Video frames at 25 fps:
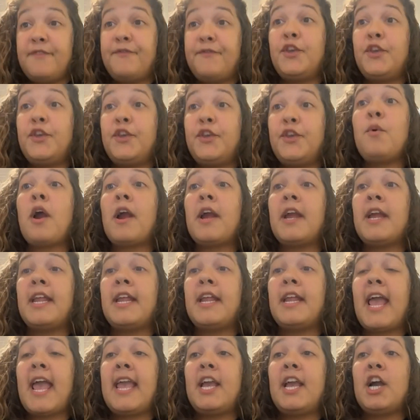if you are
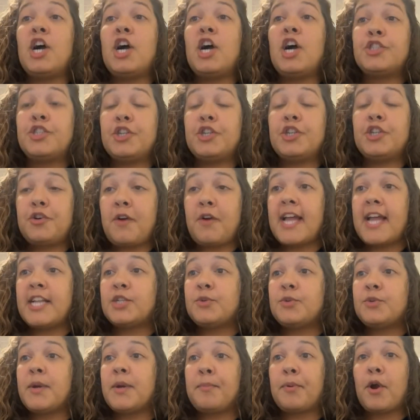in a
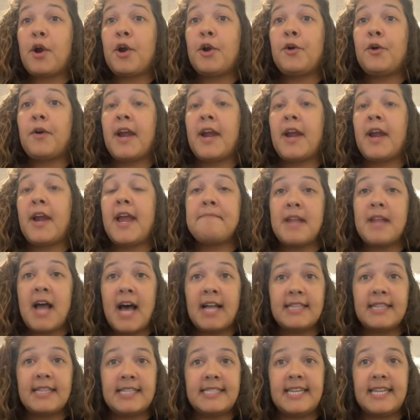undergraduate program,
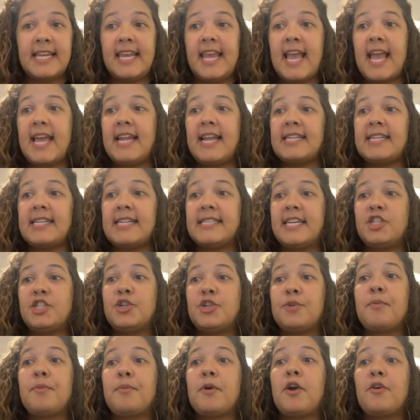not the TA to
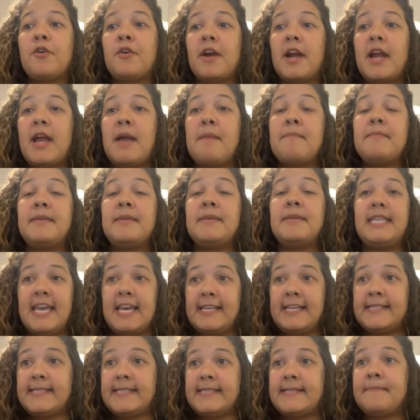teacher program,
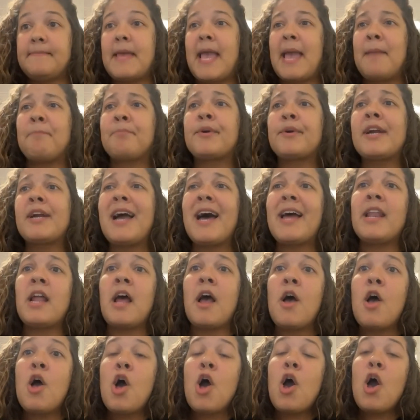yes. And
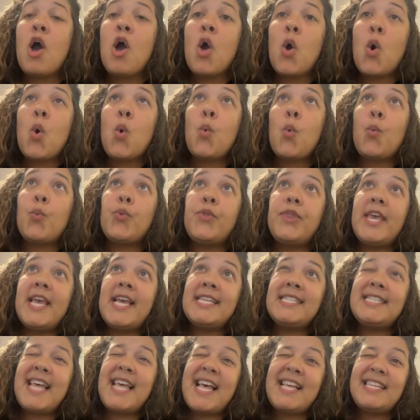Brianna,
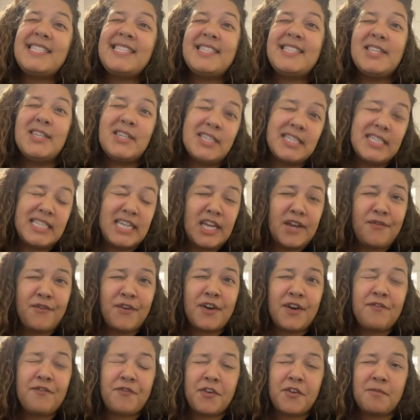this has looked
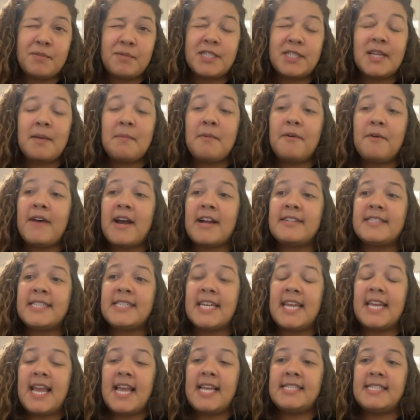different from some of our
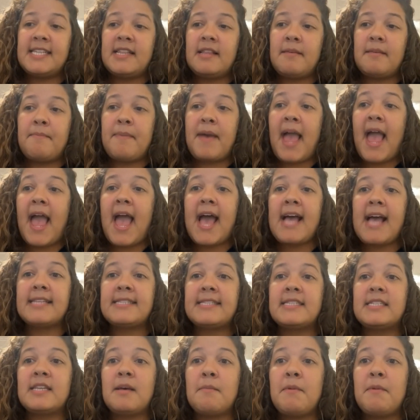TAs in the
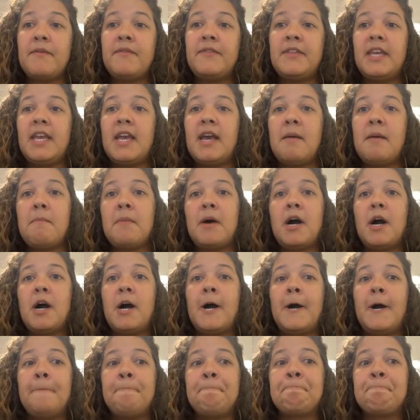past. Some of them,
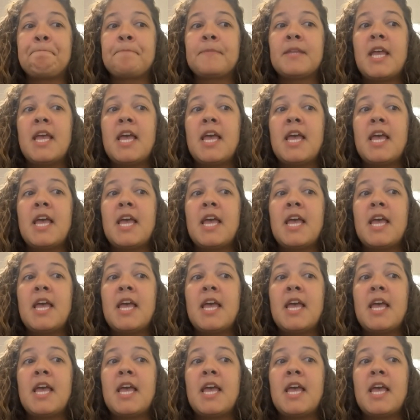um,